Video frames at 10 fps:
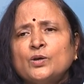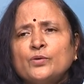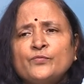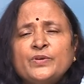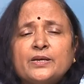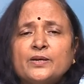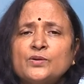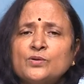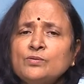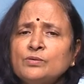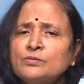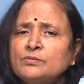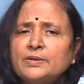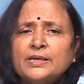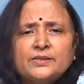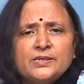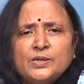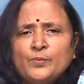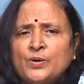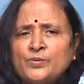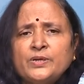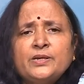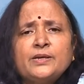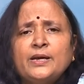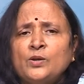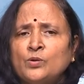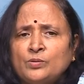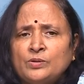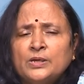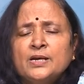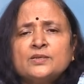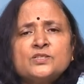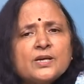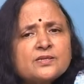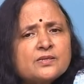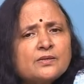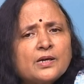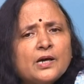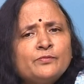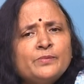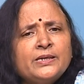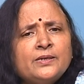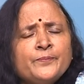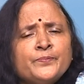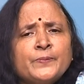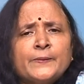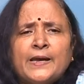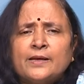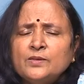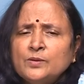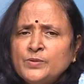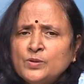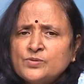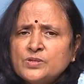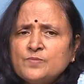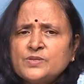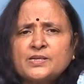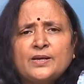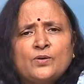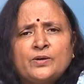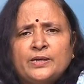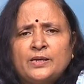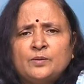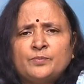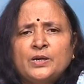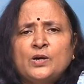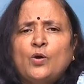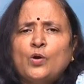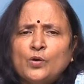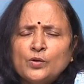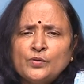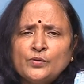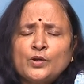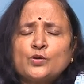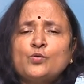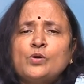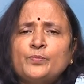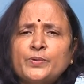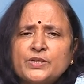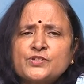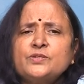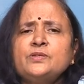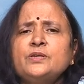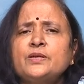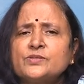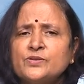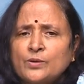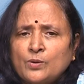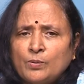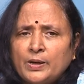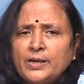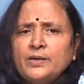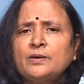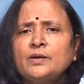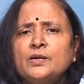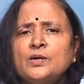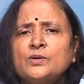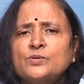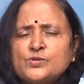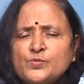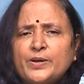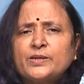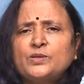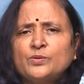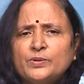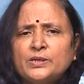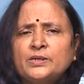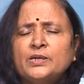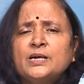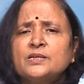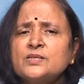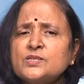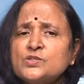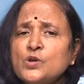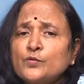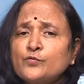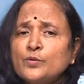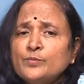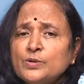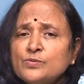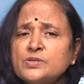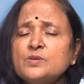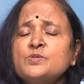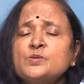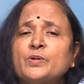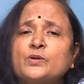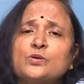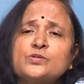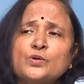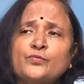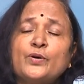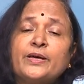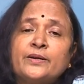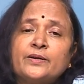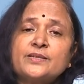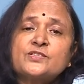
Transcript: we can do nothing about it alone. Just the government and the museums cannot help. All your cooperation is required to spread the word, just not for museums but also for heritage